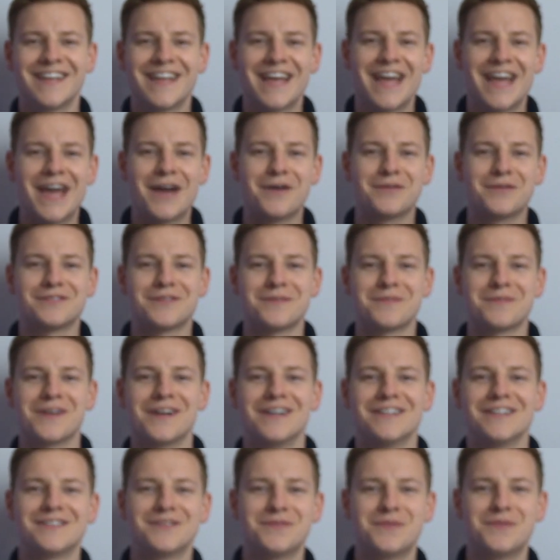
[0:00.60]
Hey, what's up
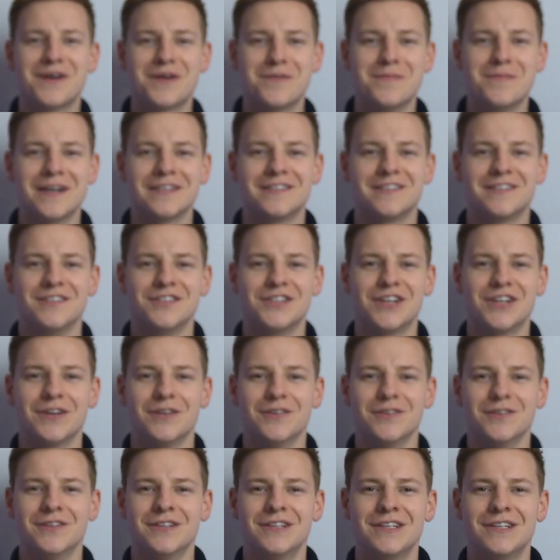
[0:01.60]
guys, welcome back to the
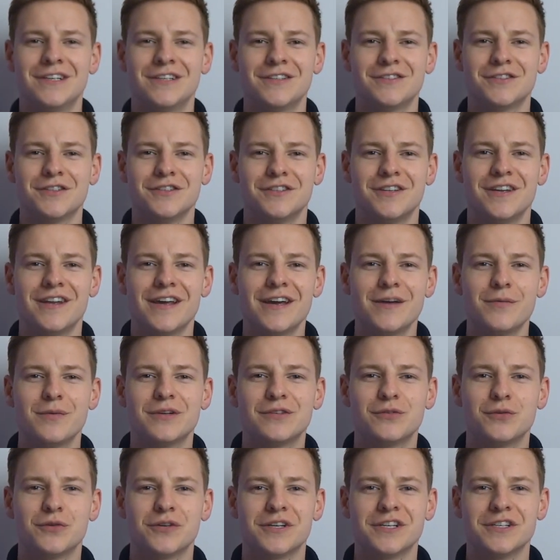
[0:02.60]
channel. So today we're
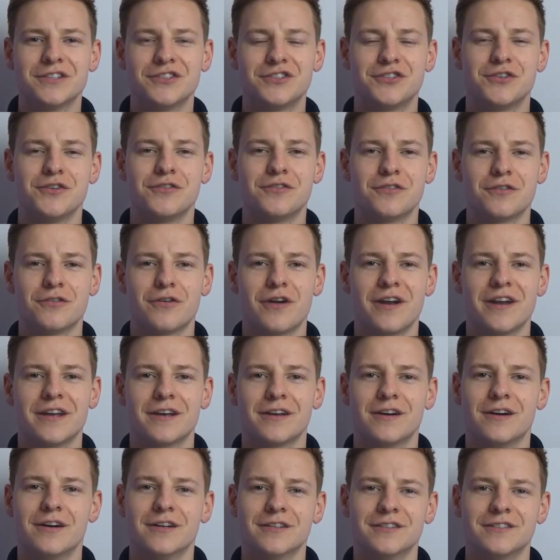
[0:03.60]
talking student credit
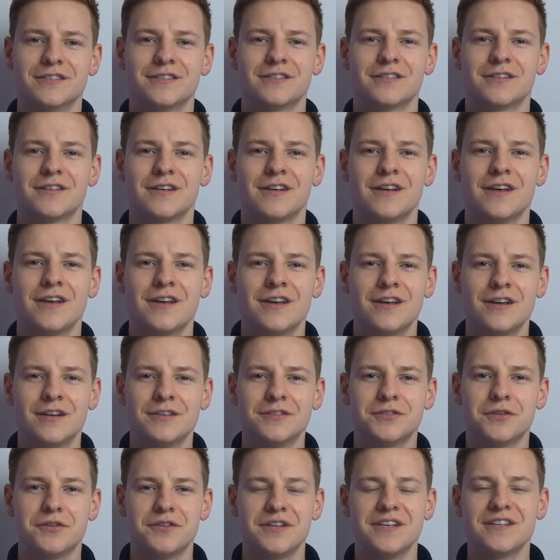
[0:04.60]
cards.
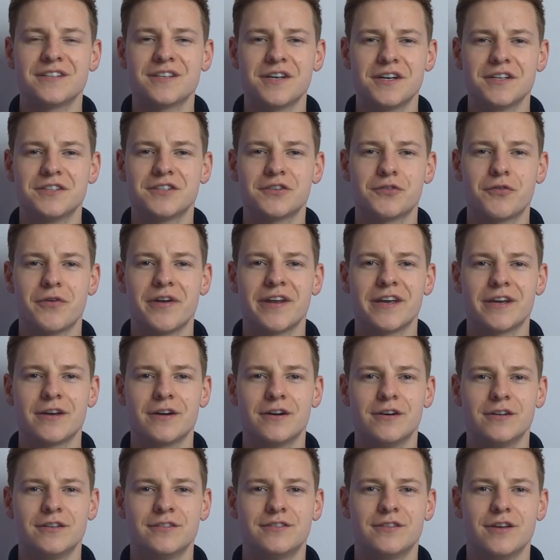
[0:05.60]
So these kinds of credit
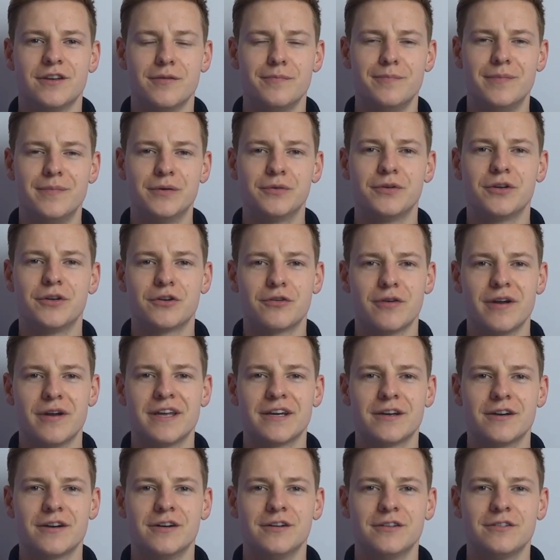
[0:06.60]
cards are builder
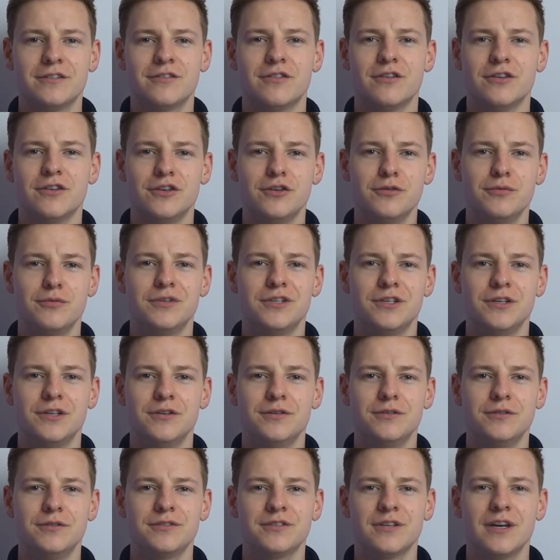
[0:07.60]
credit cards that you would
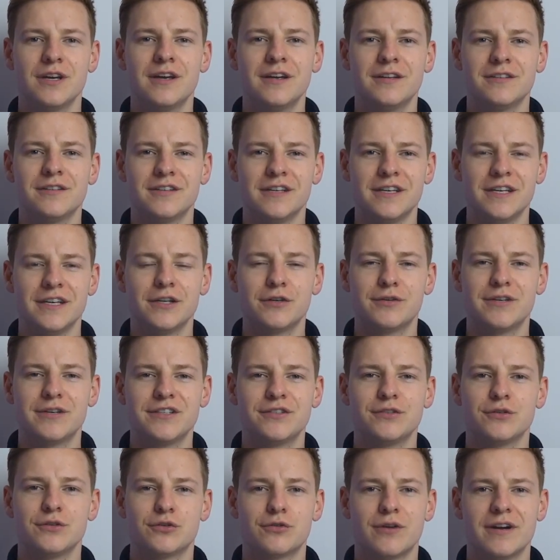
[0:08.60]
use to
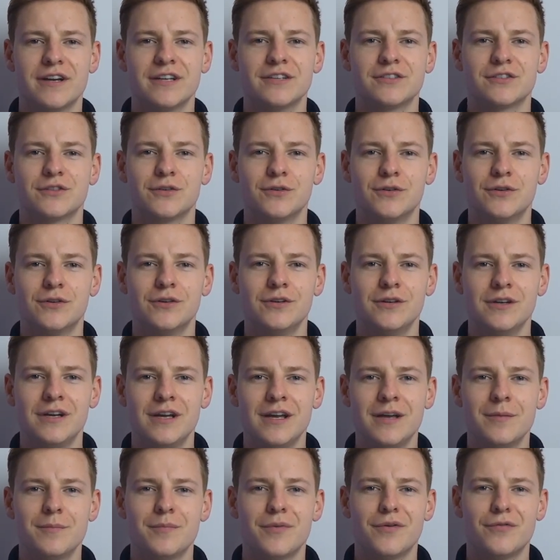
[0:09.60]
increase your credit score
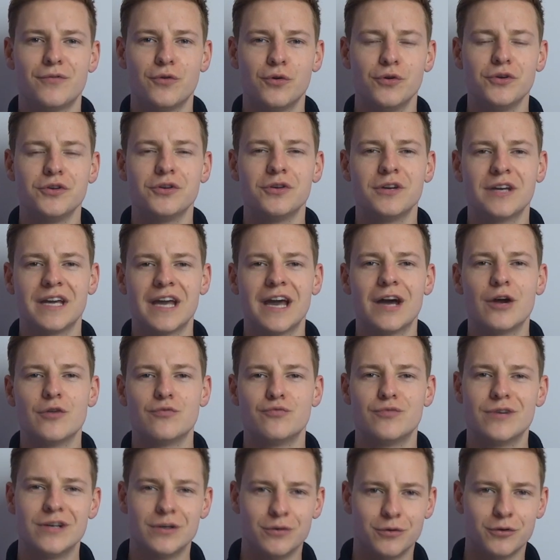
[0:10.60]
before you can get a
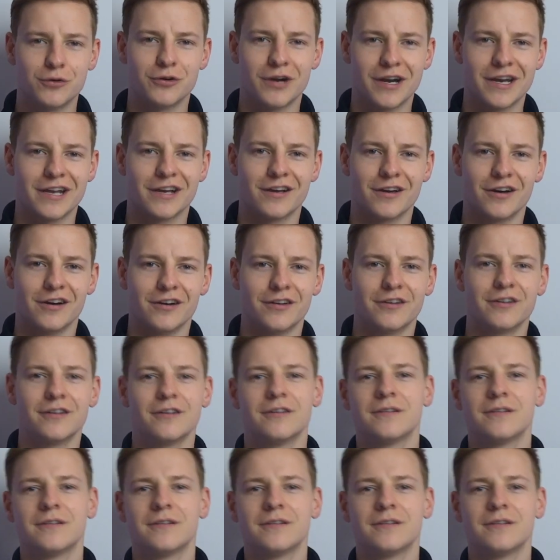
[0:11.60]
real credit card.